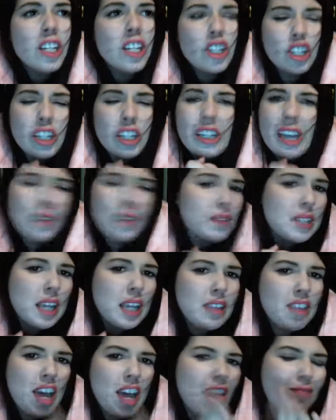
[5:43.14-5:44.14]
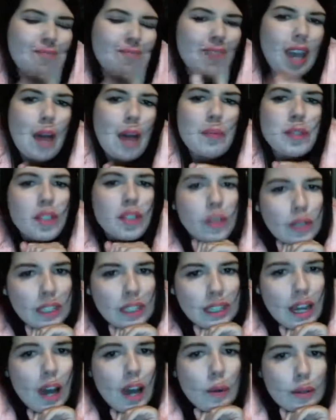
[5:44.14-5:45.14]
Should he have said that? Absolutely
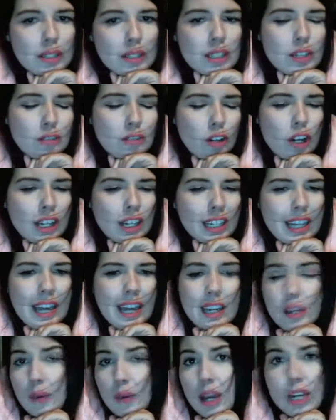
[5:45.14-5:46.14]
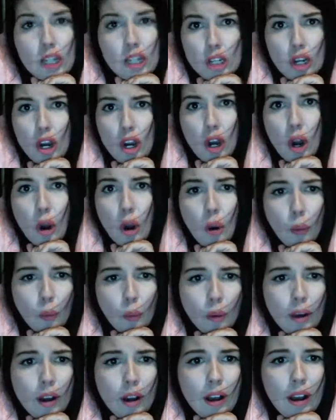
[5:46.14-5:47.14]
not. Was he wrong in any way? No.
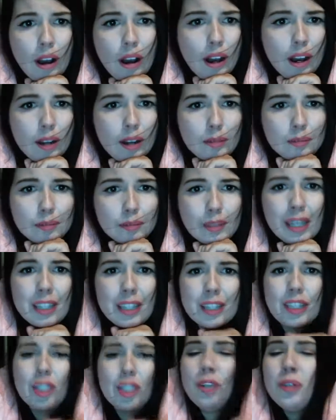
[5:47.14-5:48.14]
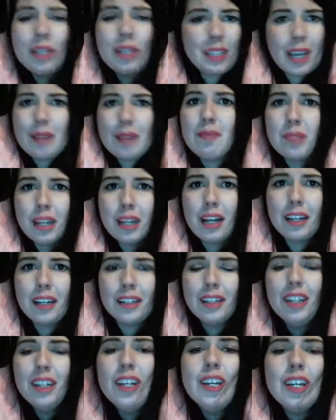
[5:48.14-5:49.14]
As soon as I'm
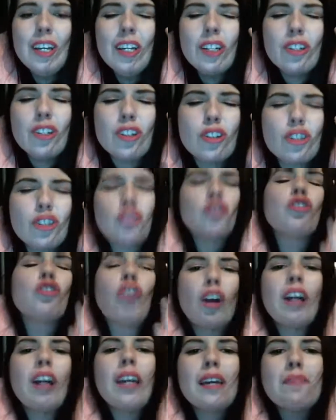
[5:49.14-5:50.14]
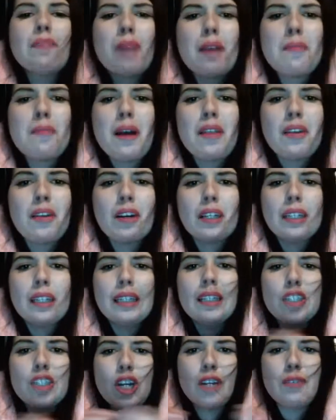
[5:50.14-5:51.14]
done destroying my mother,
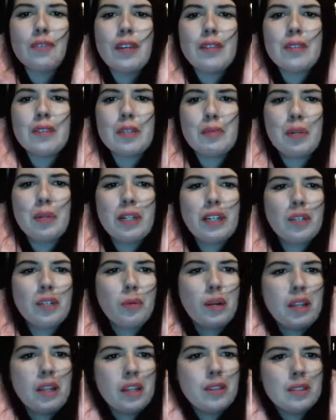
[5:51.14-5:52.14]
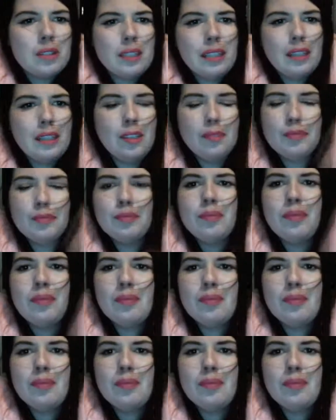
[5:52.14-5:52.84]
little Genevieve is put into one of those little,